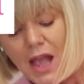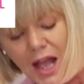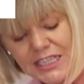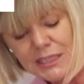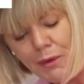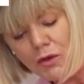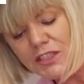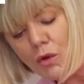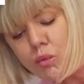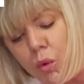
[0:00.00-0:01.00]
I
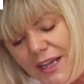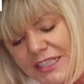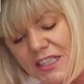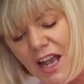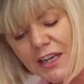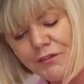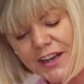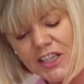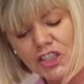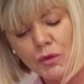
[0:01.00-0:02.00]
suppose the white kind of
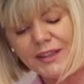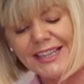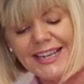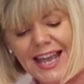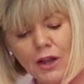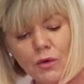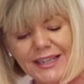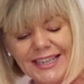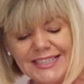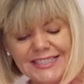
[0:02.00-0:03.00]
version with the
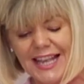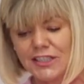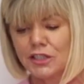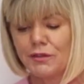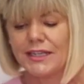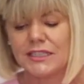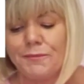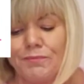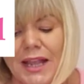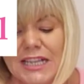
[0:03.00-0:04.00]
yellow little centre in
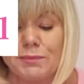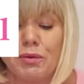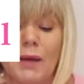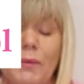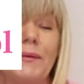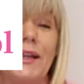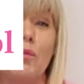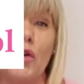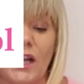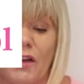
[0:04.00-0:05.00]
it is
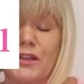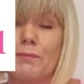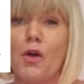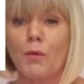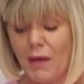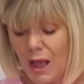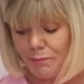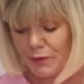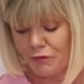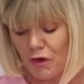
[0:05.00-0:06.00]
probably one of the more
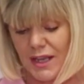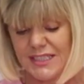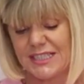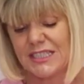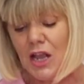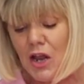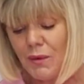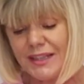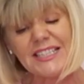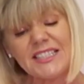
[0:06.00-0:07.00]
popular varieties,
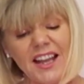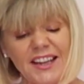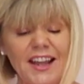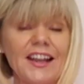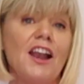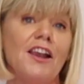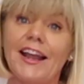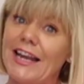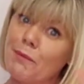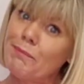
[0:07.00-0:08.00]
where this kind of like
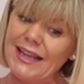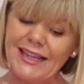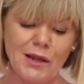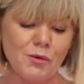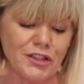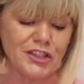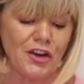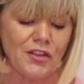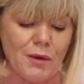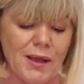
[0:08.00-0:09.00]
lilac pinky one,
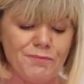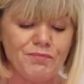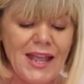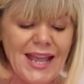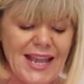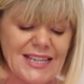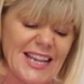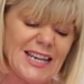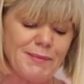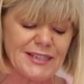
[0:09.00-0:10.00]
you know, that way, is
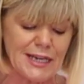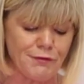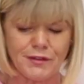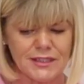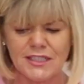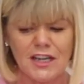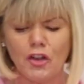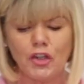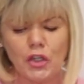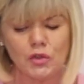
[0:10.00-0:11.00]
a little bit different. It's
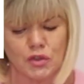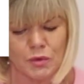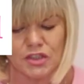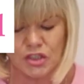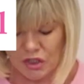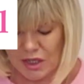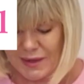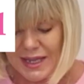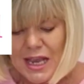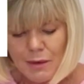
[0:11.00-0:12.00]
not unusual, you know,
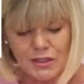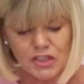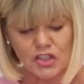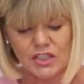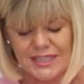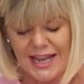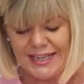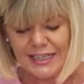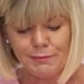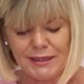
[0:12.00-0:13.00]
that way, but it's just a
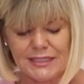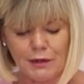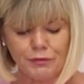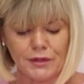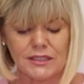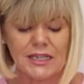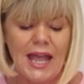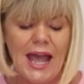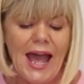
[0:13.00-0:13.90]
little bit different.